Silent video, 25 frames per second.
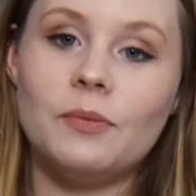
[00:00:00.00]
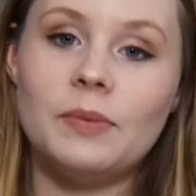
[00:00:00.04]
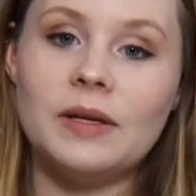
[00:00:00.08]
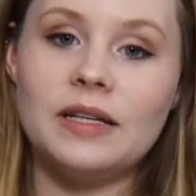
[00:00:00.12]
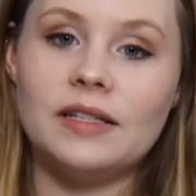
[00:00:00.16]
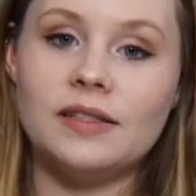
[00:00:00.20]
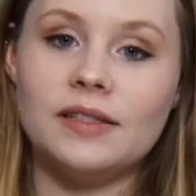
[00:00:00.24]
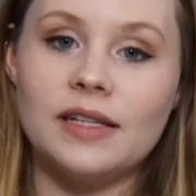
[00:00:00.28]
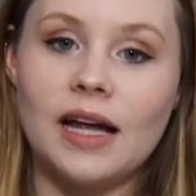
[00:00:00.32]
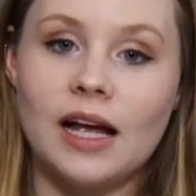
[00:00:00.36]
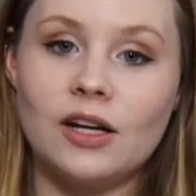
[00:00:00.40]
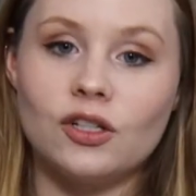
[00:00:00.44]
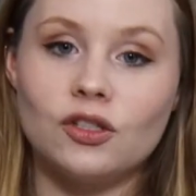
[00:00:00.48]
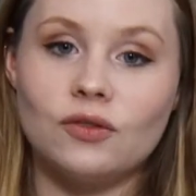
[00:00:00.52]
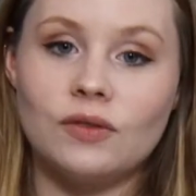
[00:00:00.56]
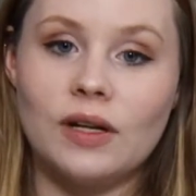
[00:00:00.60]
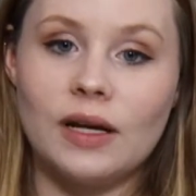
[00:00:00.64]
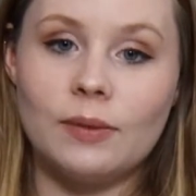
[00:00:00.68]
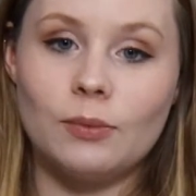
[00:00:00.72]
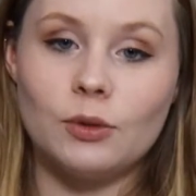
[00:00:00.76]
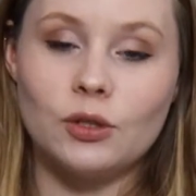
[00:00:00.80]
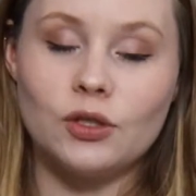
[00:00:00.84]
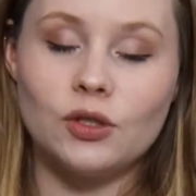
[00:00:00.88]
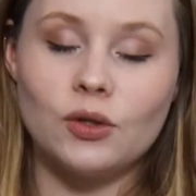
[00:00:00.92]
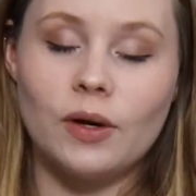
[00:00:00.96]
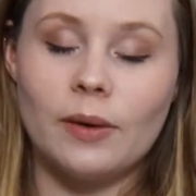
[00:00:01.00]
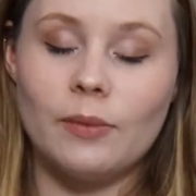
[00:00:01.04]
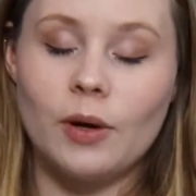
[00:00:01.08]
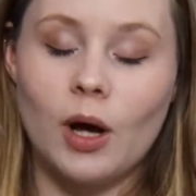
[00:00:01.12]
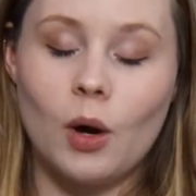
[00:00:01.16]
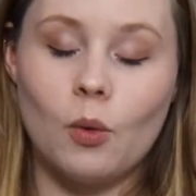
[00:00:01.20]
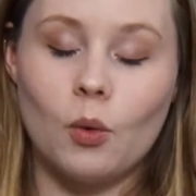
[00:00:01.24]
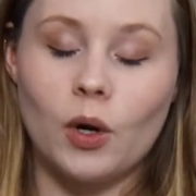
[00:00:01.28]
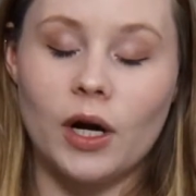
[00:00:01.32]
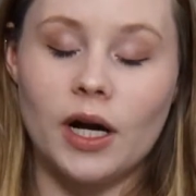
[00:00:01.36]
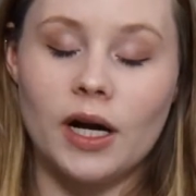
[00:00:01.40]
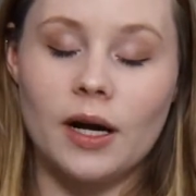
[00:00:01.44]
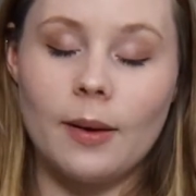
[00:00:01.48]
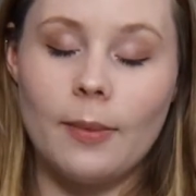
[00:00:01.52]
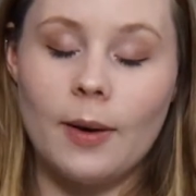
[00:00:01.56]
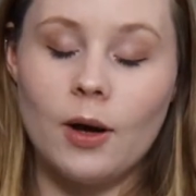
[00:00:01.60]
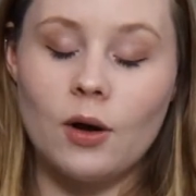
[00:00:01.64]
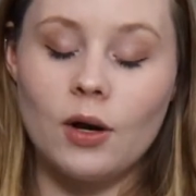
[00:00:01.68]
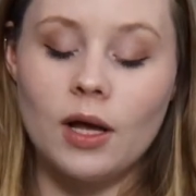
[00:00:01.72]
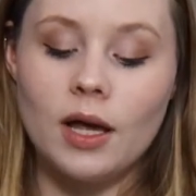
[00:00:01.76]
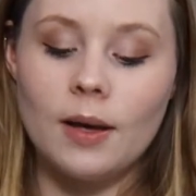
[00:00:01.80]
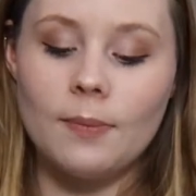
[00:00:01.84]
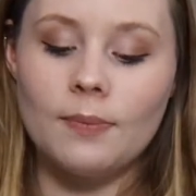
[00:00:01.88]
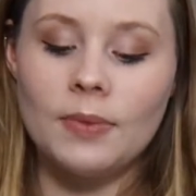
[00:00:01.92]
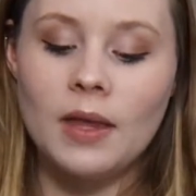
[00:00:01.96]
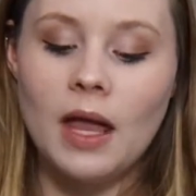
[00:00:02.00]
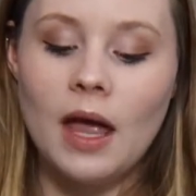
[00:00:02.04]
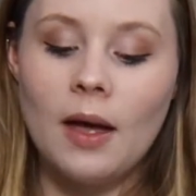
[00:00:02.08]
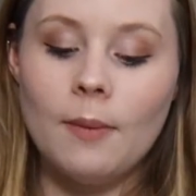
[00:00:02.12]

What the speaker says: big stash of diapers, so I'm not worried about it.